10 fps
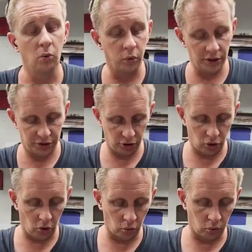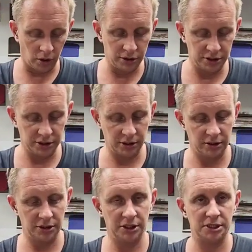with the cold ones,
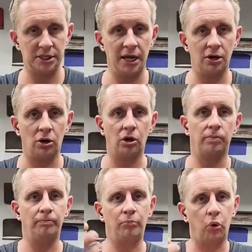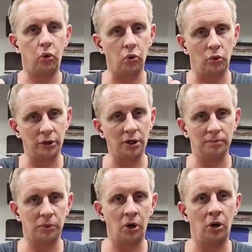since they are pulled
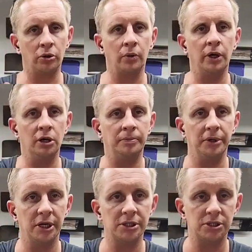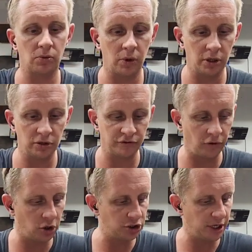up all the way up against the rail as
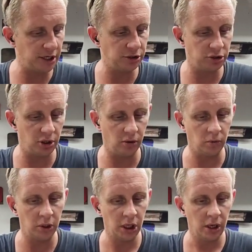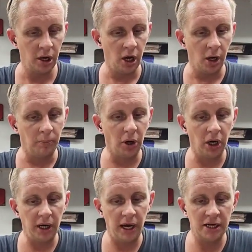far as they could go.
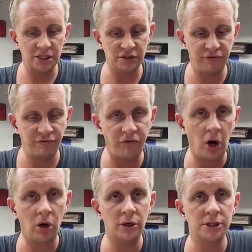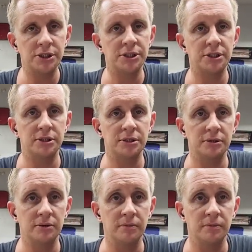But as far as